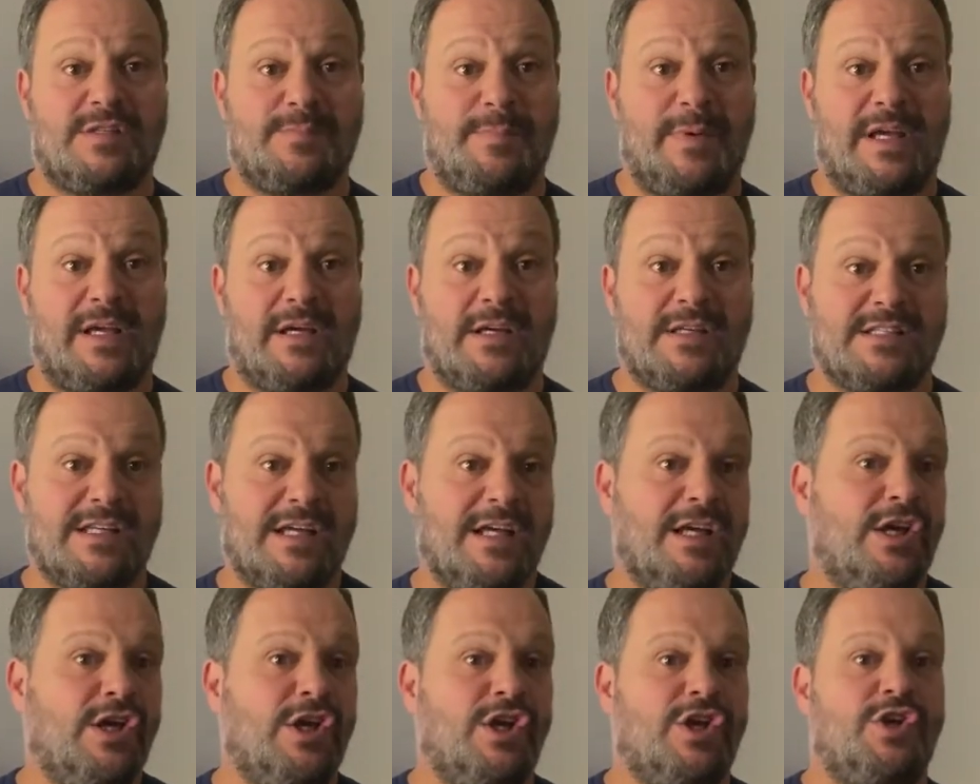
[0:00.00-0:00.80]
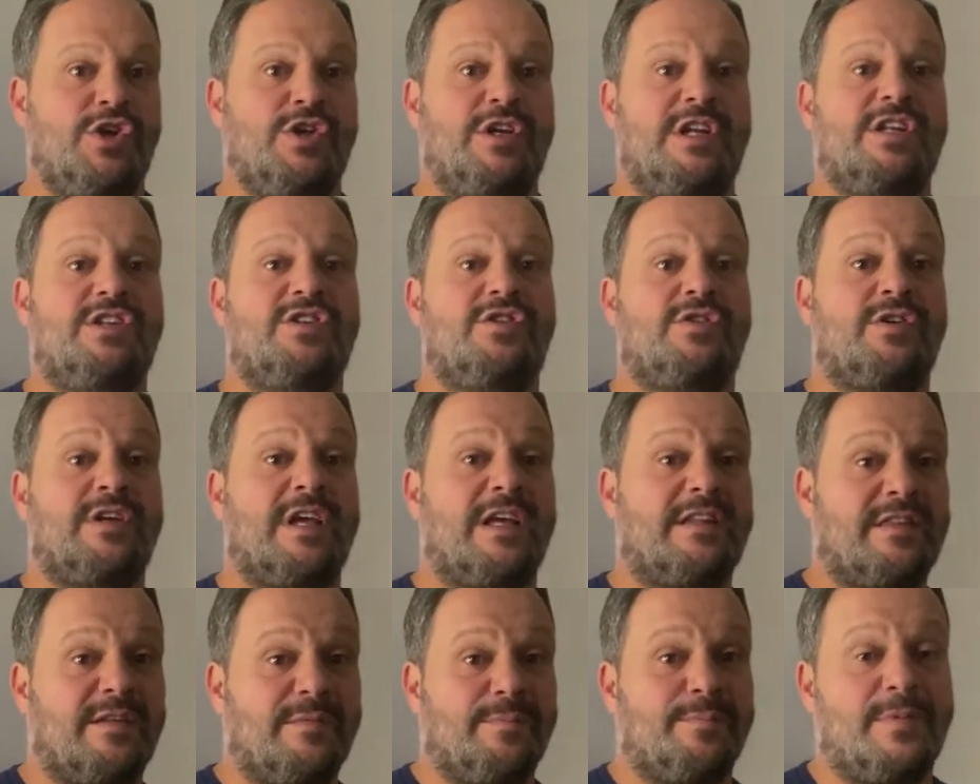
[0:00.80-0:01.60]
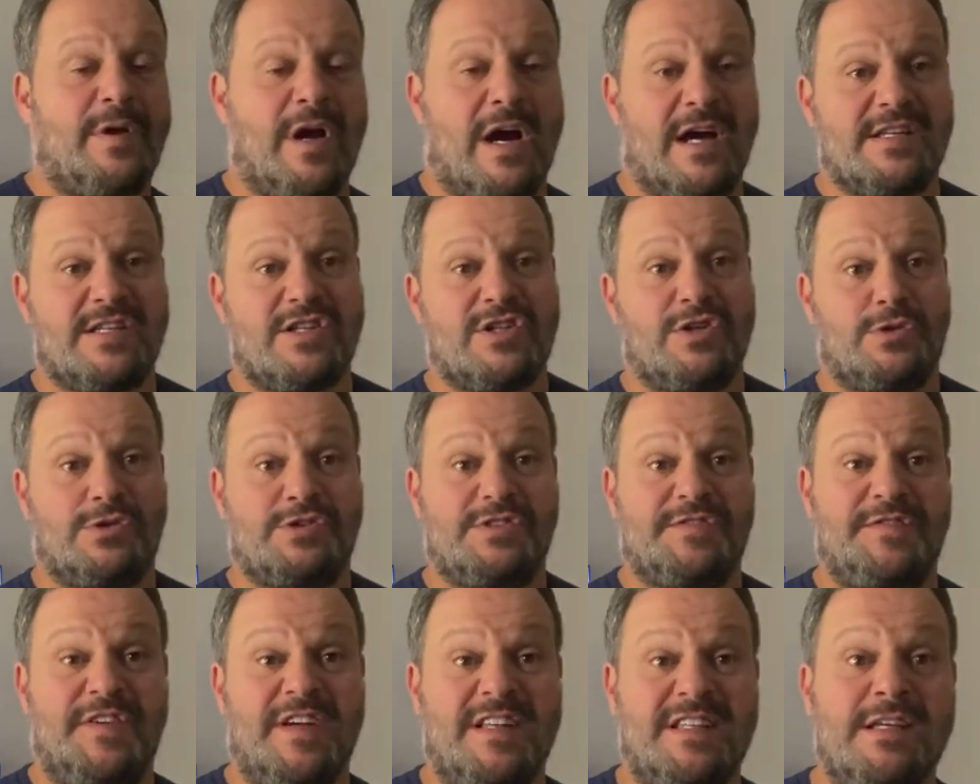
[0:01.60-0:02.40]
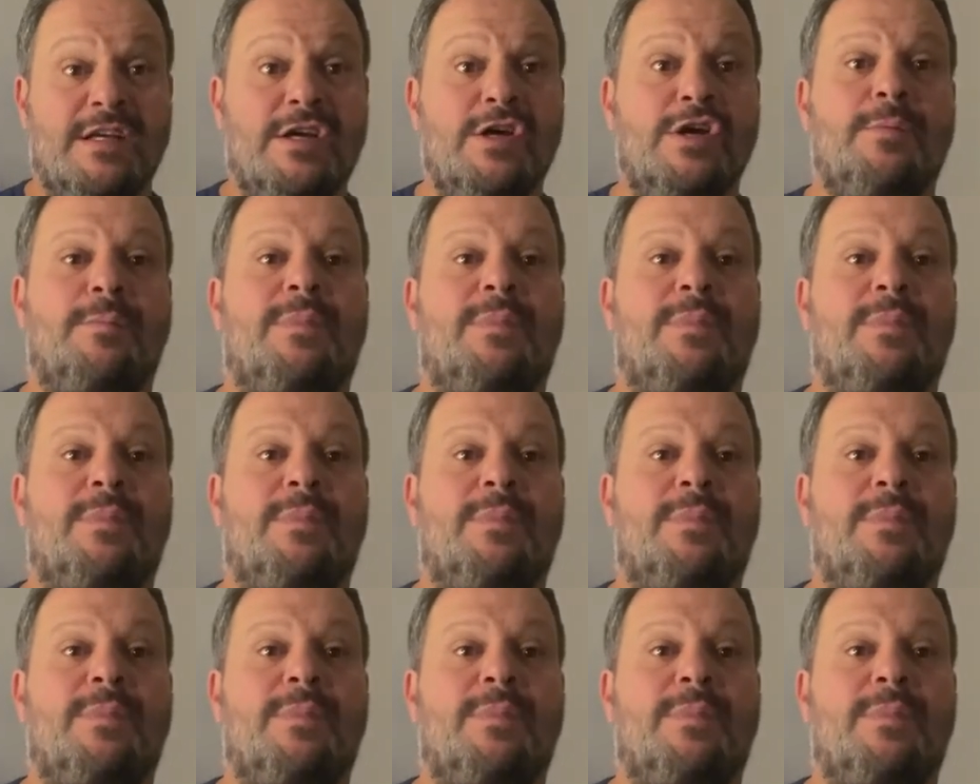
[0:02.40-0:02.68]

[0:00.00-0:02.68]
Because you need to get the guys and girls fit,